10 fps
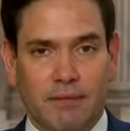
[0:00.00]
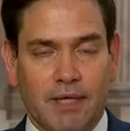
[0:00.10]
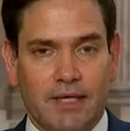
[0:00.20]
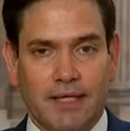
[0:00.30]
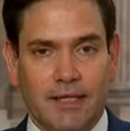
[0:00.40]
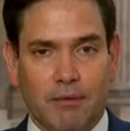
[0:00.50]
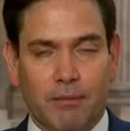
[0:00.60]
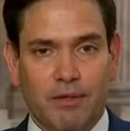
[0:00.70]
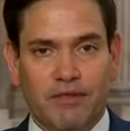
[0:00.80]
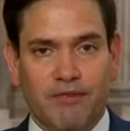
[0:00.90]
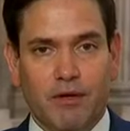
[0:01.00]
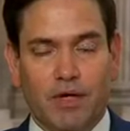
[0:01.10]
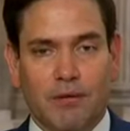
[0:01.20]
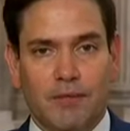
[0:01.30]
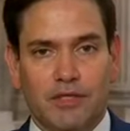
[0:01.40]
And, and they want to put the
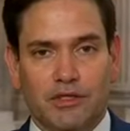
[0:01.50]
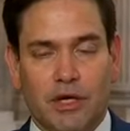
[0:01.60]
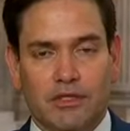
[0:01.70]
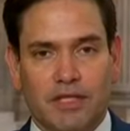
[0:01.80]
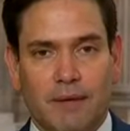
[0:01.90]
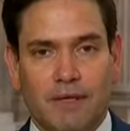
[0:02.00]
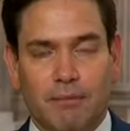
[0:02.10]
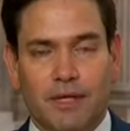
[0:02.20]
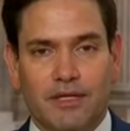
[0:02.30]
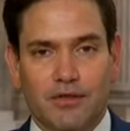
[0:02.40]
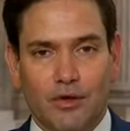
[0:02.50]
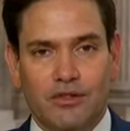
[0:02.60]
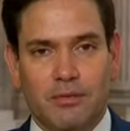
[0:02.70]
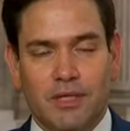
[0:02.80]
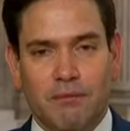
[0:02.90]
federal government in charge of that because
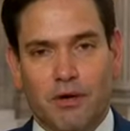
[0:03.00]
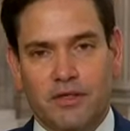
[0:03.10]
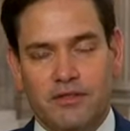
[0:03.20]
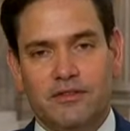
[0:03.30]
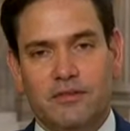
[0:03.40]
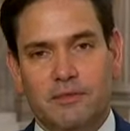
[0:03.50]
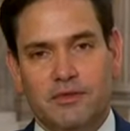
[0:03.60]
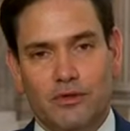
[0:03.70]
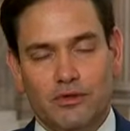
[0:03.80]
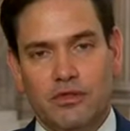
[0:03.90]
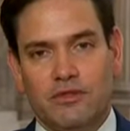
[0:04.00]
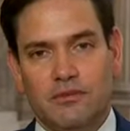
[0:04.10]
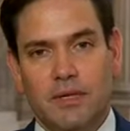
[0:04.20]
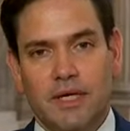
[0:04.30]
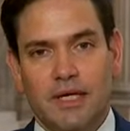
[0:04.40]
ultimately Marxism and
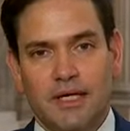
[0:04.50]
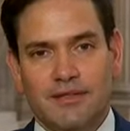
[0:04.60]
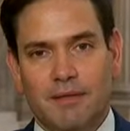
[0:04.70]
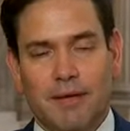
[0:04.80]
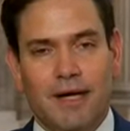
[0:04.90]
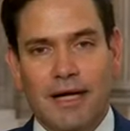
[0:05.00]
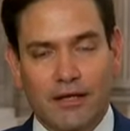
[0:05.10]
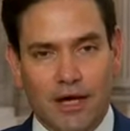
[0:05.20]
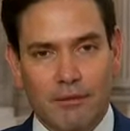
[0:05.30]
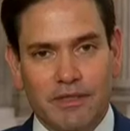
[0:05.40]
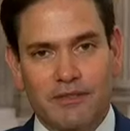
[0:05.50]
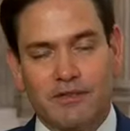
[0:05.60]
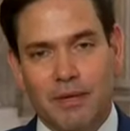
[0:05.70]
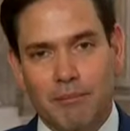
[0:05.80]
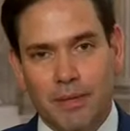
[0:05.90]
socialism isn't about economics.
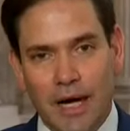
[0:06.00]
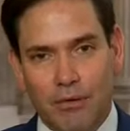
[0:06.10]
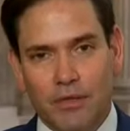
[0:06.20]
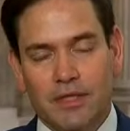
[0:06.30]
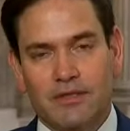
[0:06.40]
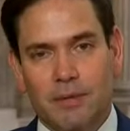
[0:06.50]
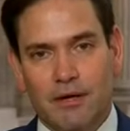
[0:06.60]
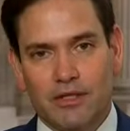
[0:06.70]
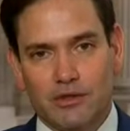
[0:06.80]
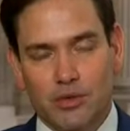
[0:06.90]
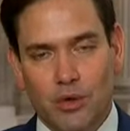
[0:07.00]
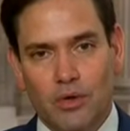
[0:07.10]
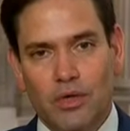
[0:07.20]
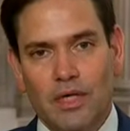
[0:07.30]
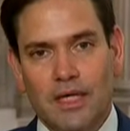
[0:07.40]
It's about power. It's about
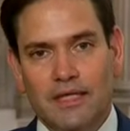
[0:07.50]
control.